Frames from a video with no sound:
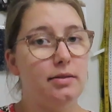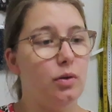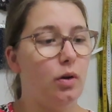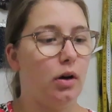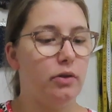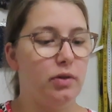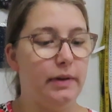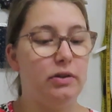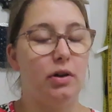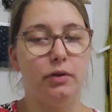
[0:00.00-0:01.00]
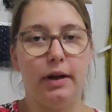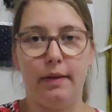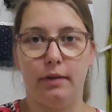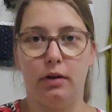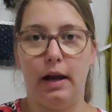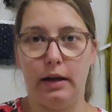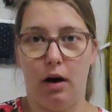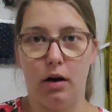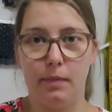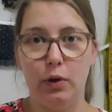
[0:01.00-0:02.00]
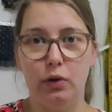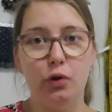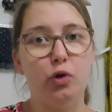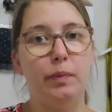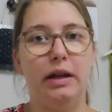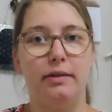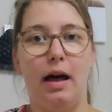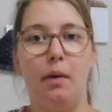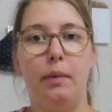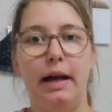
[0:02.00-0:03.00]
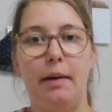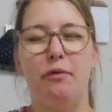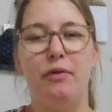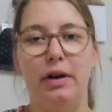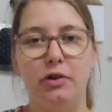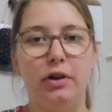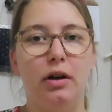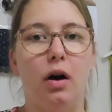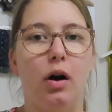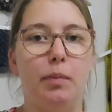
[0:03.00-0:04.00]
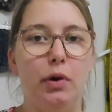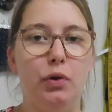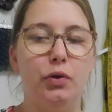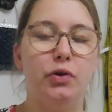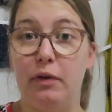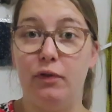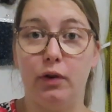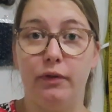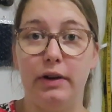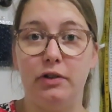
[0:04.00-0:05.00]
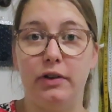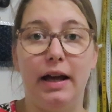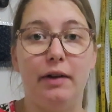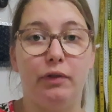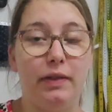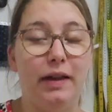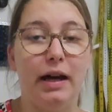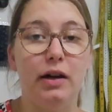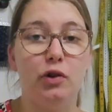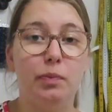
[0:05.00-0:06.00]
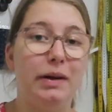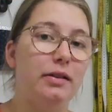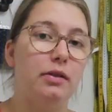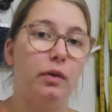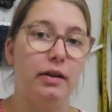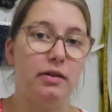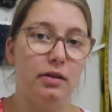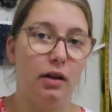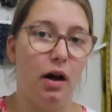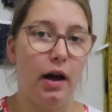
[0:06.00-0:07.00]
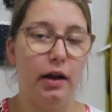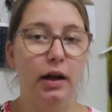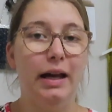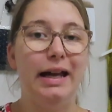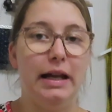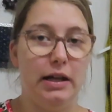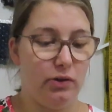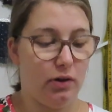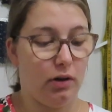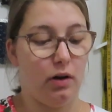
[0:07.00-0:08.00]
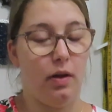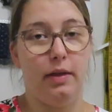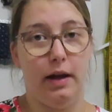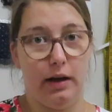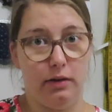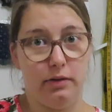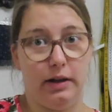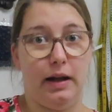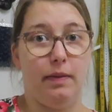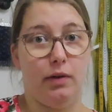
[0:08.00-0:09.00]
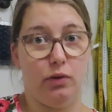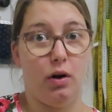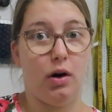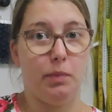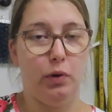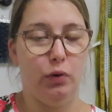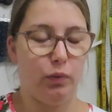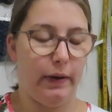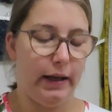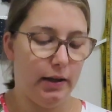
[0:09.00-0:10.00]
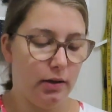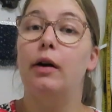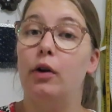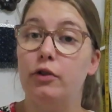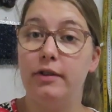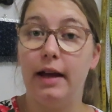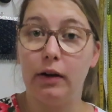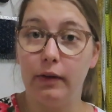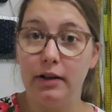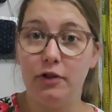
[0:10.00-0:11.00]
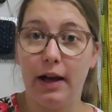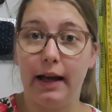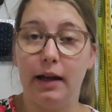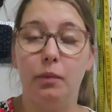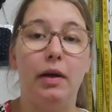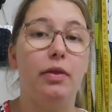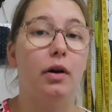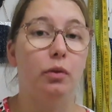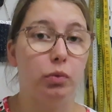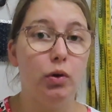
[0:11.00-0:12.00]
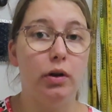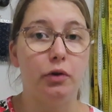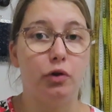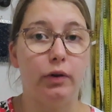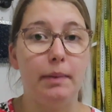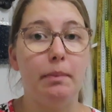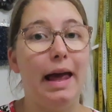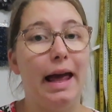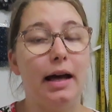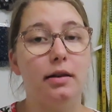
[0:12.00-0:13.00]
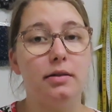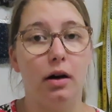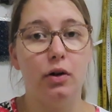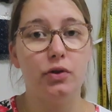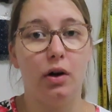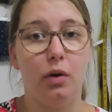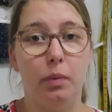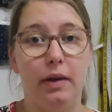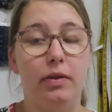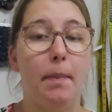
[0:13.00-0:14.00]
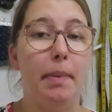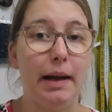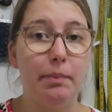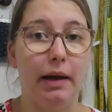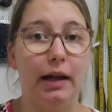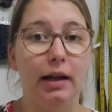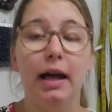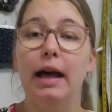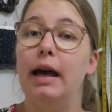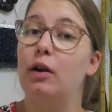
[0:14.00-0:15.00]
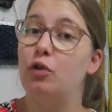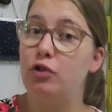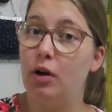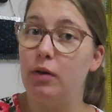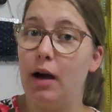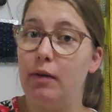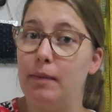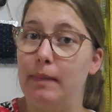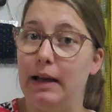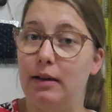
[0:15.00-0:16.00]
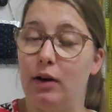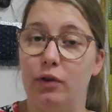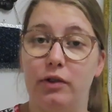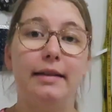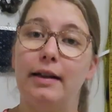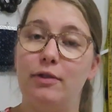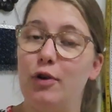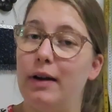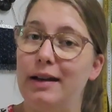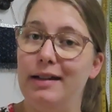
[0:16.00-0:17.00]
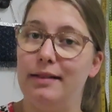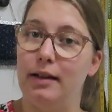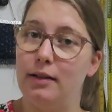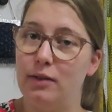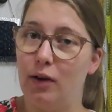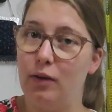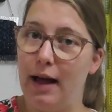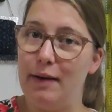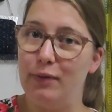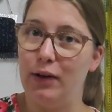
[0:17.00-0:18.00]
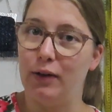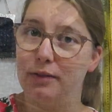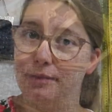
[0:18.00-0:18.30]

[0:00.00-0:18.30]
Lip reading: two are going to be sewn together at the armholes, because that way I'm finishing the armholes before finishing everything else, because the rest is a lot easier than to get those armholes right. I'm going to decorate the jacket with a rouleau trim and also with piping, and I'll show you how I made those. It's actually quite easy, so have a look.